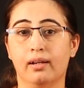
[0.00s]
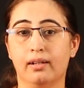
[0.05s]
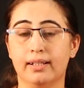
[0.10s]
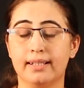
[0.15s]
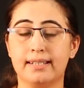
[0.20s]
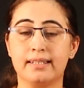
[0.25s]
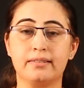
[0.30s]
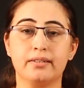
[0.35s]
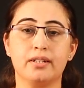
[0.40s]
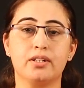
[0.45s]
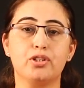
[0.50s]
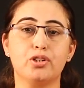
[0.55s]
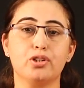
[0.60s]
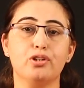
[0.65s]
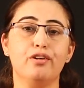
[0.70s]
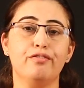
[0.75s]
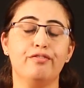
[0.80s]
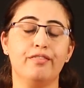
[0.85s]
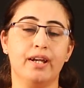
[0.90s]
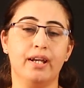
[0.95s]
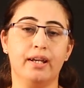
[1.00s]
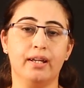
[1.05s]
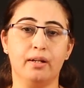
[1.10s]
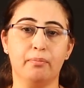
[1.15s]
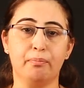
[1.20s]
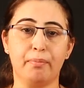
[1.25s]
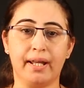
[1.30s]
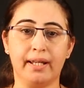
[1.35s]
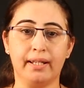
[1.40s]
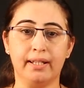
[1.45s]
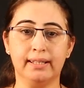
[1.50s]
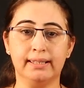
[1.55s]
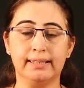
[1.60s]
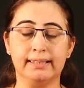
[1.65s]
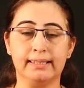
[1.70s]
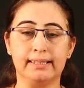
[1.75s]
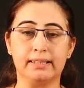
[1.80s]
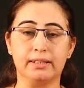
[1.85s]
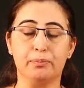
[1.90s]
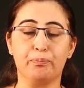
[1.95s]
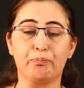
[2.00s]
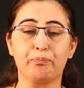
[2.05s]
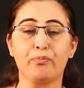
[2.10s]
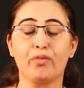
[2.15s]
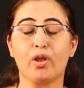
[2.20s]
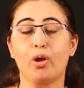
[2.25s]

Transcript: structure of Indian banking system.